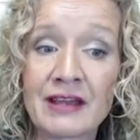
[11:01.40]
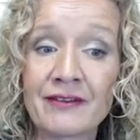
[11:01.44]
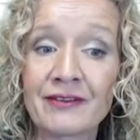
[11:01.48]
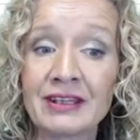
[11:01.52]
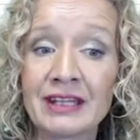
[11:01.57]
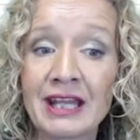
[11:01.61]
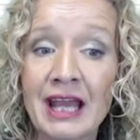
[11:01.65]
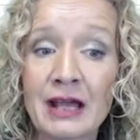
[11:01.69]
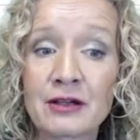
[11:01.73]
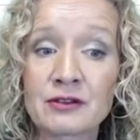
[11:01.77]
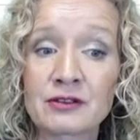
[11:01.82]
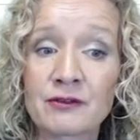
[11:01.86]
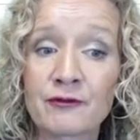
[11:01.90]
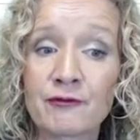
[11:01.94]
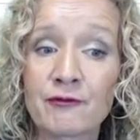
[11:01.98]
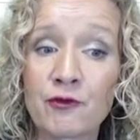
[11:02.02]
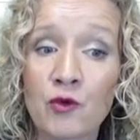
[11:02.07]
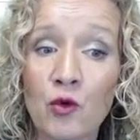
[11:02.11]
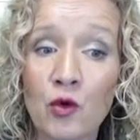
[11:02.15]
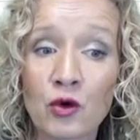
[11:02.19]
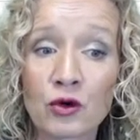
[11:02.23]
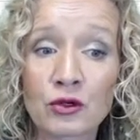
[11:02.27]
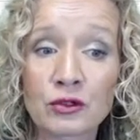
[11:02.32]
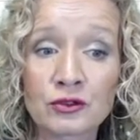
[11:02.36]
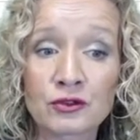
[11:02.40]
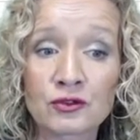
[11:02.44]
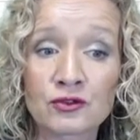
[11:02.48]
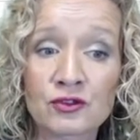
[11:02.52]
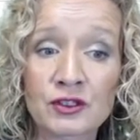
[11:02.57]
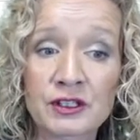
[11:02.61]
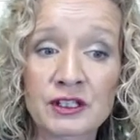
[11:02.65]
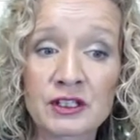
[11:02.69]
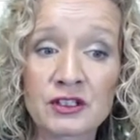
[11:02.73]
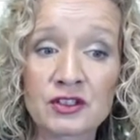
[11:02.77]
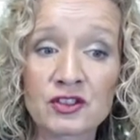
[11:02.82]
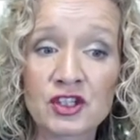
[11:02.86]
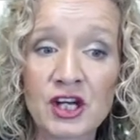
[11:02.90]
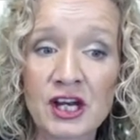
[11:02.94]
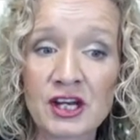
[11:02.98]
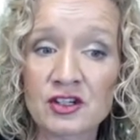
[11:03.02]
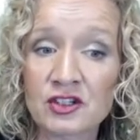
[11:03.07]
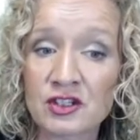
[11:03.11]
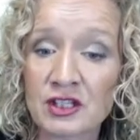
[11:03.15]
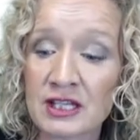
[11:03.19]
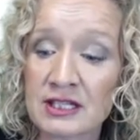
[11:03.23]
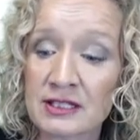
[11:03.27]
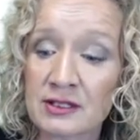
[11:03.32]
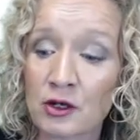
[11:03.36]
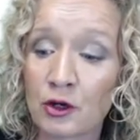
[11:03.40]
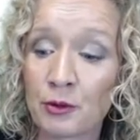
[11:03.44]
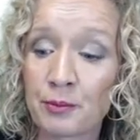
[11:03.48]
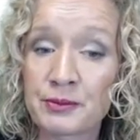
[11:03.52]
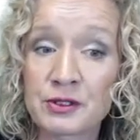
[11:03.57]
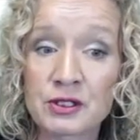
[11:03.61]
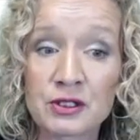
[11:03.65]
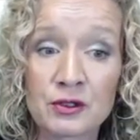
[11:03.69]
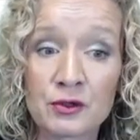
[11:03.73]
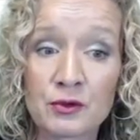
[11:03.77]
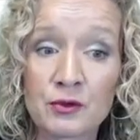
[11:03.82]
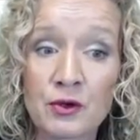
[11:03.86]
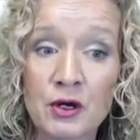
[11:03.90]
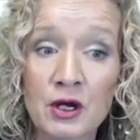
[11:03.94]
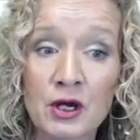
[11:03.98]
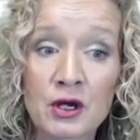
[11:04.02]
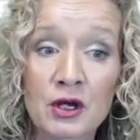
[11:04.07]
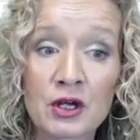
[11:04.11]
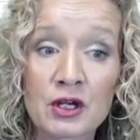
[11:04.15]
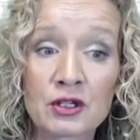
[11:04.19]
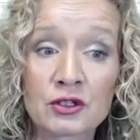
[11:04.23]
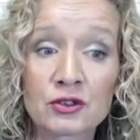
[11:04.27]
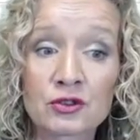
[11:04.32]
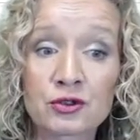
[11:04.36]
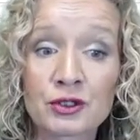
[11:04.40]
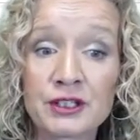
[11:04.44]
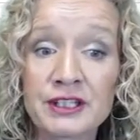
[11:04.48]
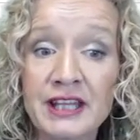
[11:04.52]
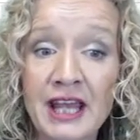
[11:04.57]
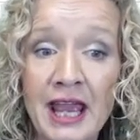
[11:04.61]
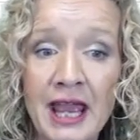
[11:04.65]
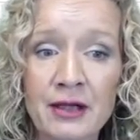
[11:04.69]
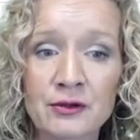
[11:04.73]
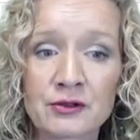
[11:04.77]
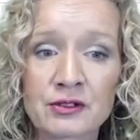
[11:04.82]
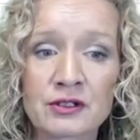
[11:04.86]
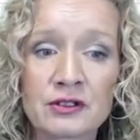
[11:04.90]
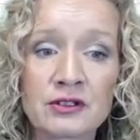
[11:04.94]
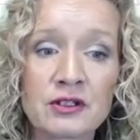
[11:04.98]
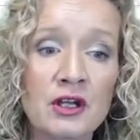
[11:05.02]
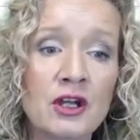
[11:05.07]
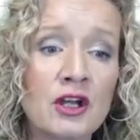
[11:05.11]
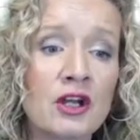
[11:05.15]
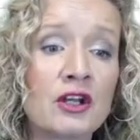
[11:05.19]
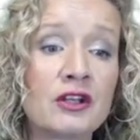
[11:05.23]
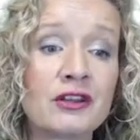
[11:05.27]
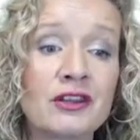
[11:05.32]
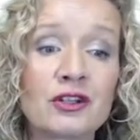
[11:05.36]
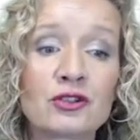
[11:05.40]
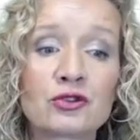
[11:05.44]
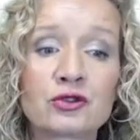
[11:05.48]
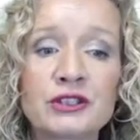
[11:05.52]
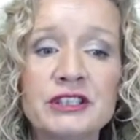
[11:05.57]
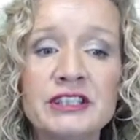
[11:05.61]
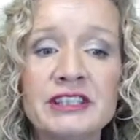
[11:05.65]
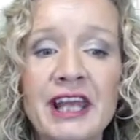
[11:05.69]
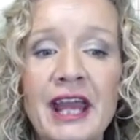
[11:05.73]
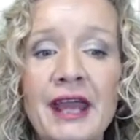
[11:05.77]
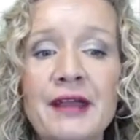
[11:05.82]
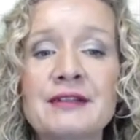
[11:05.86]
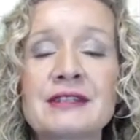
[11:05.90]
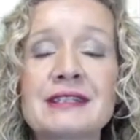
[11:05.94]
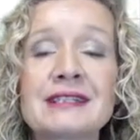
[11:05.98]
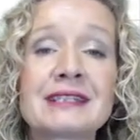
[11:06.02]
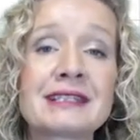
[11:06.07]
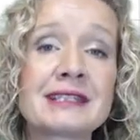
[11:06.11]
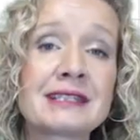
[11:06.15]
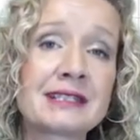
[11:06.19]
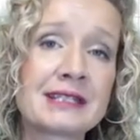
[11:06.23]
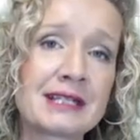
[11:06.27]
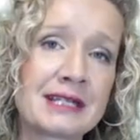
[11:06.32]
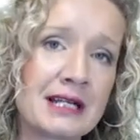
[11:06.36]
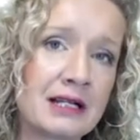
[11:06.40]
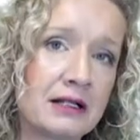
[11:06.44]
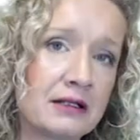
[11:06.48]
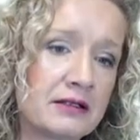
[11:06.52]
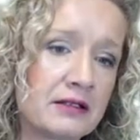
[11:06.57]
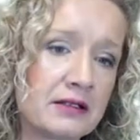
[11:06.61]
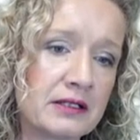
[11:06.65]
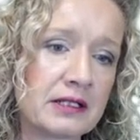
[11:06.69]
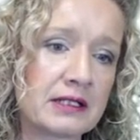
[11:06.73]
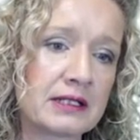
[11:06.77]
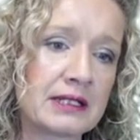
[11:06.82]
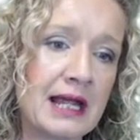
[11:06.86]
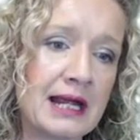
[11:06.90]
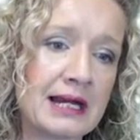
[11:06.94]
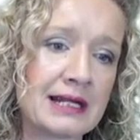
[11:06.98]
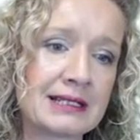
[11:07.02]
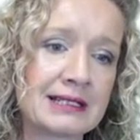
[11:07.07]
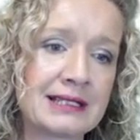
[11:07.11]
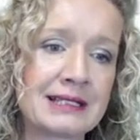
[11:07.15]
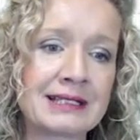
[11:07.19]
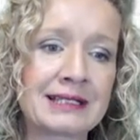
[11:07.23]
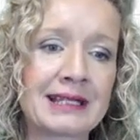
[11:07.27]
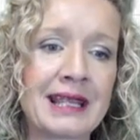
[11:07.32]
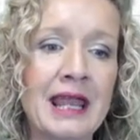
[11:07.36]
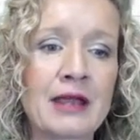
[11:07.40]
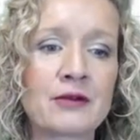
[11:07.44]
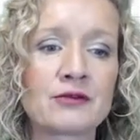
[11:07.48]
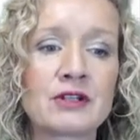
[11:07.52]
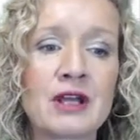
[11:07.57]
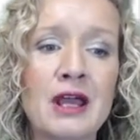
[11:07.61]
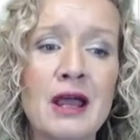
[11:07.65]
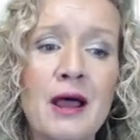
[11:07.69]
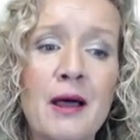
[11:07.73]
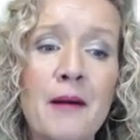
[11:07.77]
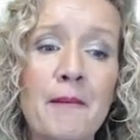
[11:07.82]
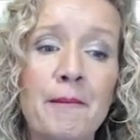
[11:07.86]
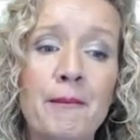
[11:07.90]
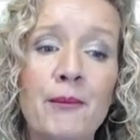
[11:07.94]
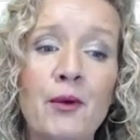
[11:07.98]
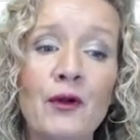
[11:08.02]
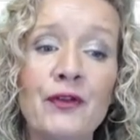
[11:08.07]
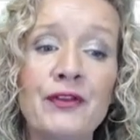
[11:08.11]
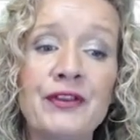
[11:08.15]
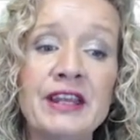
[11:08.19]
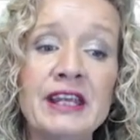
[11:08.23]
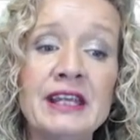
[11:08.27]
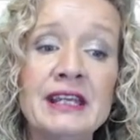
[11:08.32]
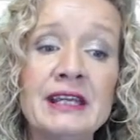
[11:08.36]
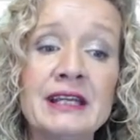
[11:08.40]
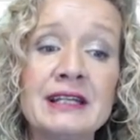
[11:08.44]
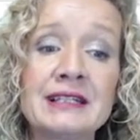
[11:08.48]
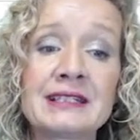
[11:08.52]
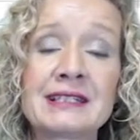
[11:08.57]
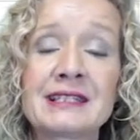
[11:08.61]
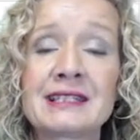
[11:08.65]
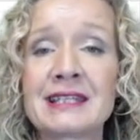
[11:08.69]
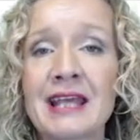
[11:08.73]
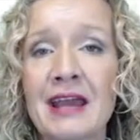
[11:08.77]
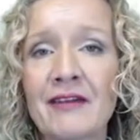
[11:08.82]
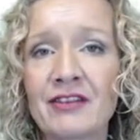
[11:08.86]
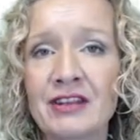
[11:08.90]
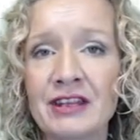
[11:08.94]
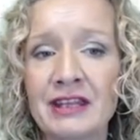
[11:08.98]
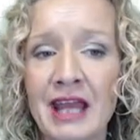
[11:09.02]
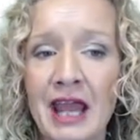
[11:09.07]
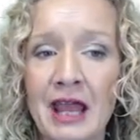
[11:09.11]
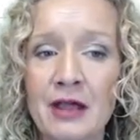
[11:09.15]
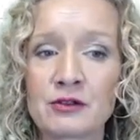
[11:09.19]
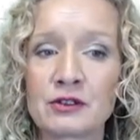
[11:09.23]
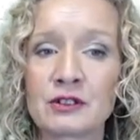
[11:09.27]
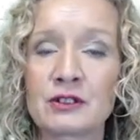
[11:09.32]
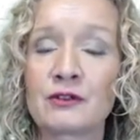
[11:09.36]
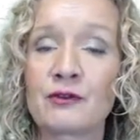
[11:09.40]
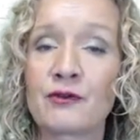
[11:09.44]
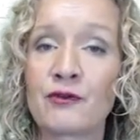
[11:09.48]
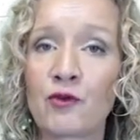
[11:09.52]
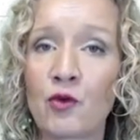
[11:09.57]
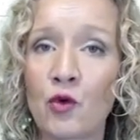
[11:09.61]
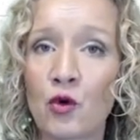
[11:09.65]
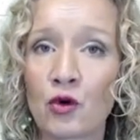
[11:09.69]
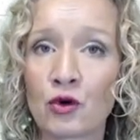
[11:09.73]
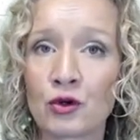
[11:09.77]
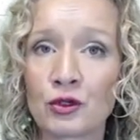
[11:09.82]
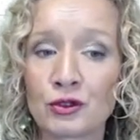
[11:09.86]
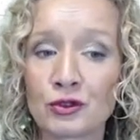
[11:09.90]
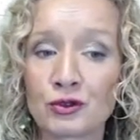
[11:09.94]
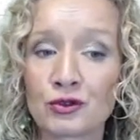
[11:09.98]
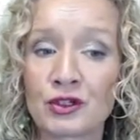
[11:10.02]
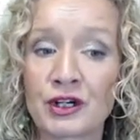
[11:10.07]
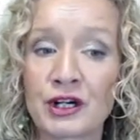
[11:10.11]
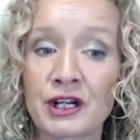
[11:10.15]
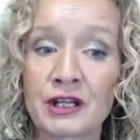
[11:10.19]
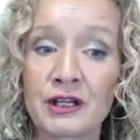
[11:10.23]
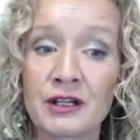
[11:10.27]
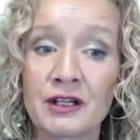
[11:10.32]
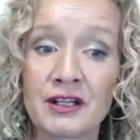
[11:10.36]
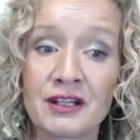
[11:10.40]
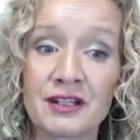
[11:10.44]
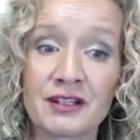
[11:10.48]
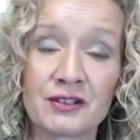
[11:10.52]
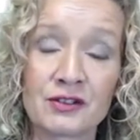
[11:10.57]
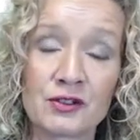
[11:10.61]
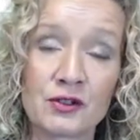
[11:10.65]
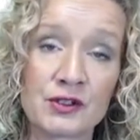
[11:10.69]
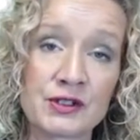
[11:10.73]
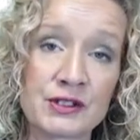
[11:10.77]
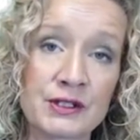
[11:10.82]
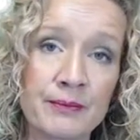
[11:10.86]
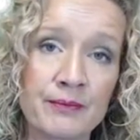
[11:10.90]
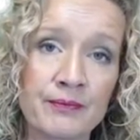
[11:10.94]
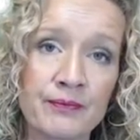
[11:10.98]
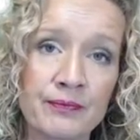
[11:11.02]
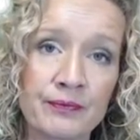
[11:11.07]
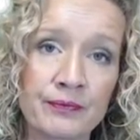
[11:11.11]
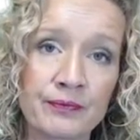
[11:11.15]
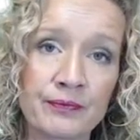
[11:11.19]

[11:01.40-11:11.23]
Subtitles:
7,400 and change this up to 3,000. The 3,000 still doesn't get a discount, but the 7,400 does.